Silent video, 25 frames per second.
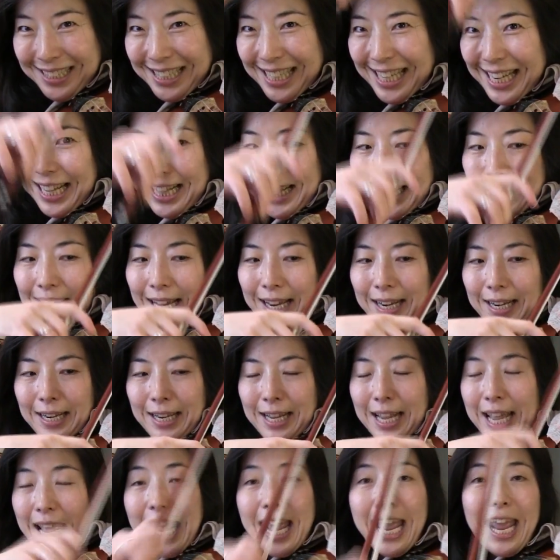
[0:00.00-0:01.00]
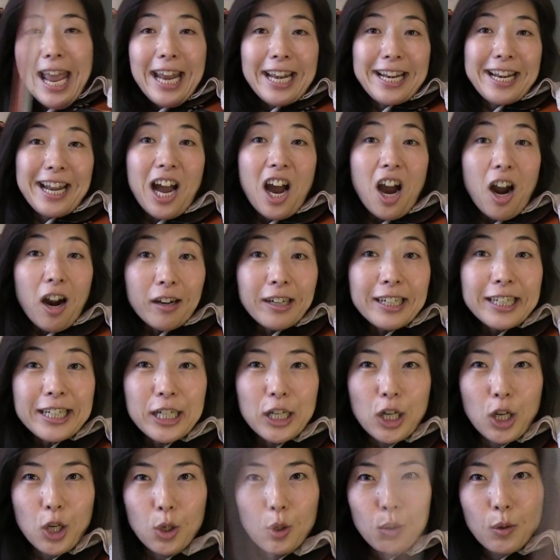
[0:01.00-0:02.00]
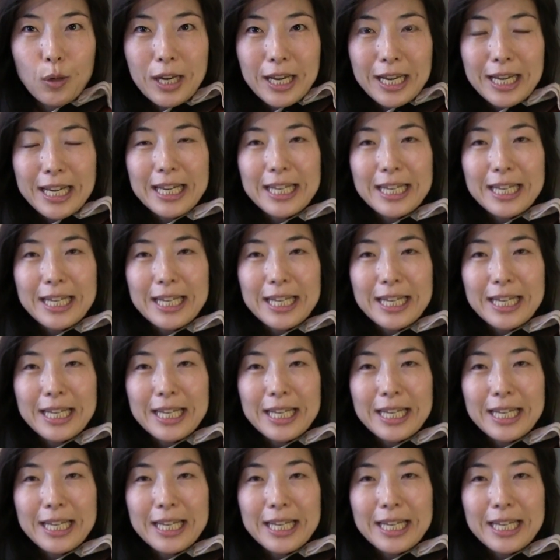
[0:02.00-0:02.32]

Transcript: like that. And arco